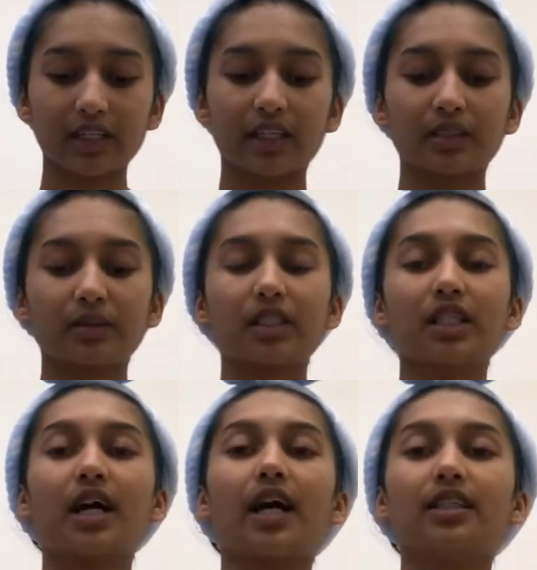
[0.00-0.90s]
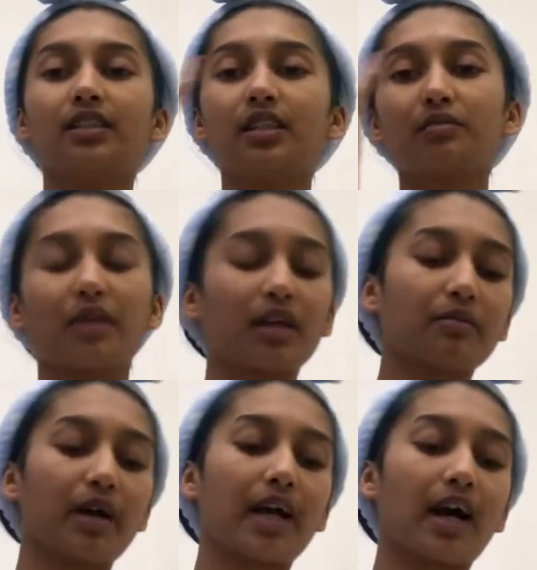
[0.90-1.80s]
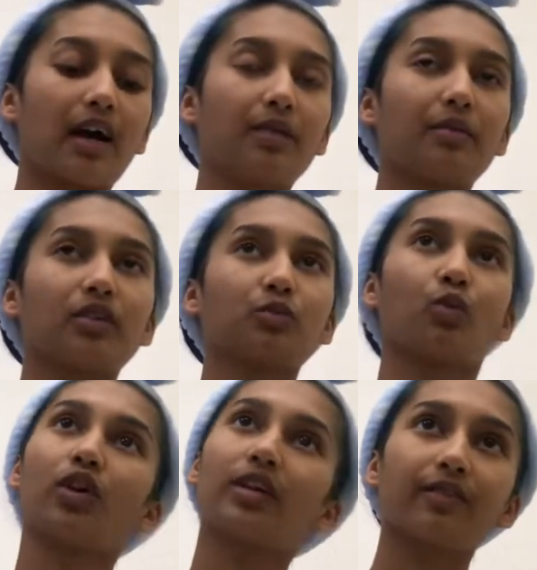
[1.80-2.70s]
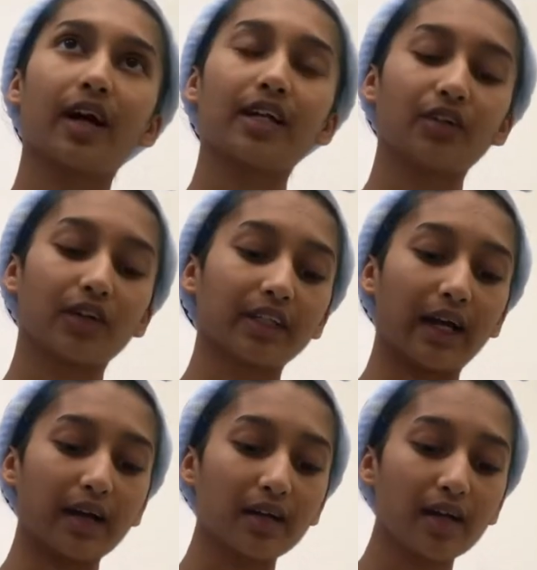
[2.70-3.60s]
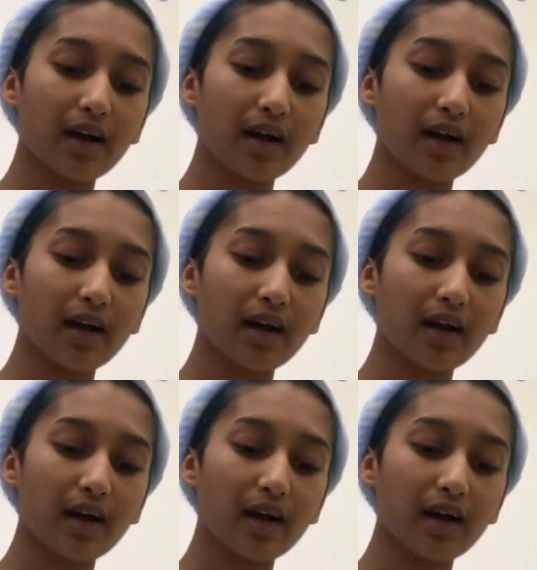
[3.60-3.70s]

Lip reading: and especially I did make my eyebrows more defined during that,